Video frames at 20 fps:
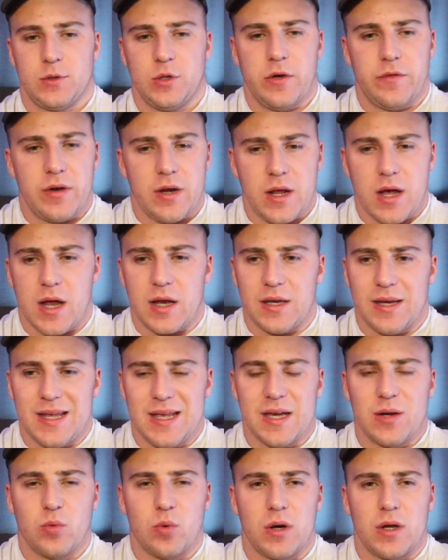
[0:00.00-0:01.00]
you have any
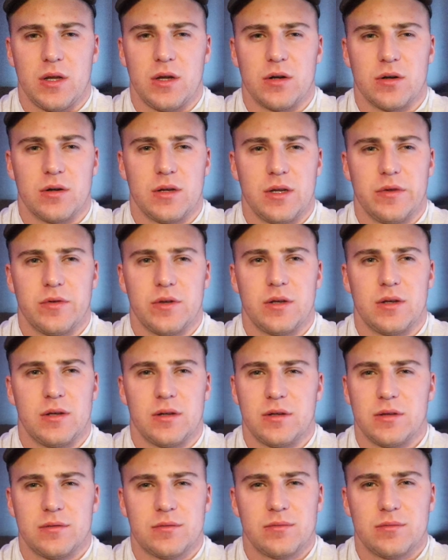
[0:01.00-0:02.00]
idea what you're
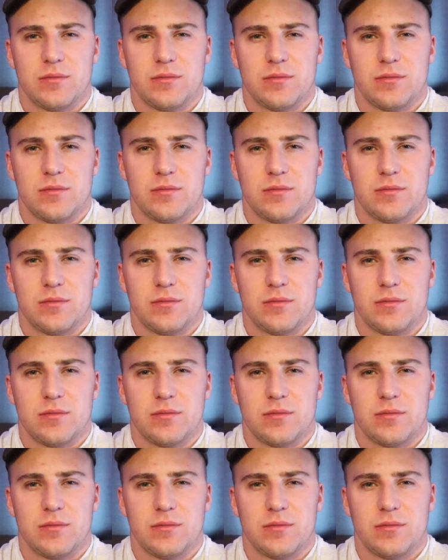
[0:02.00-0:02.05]
even?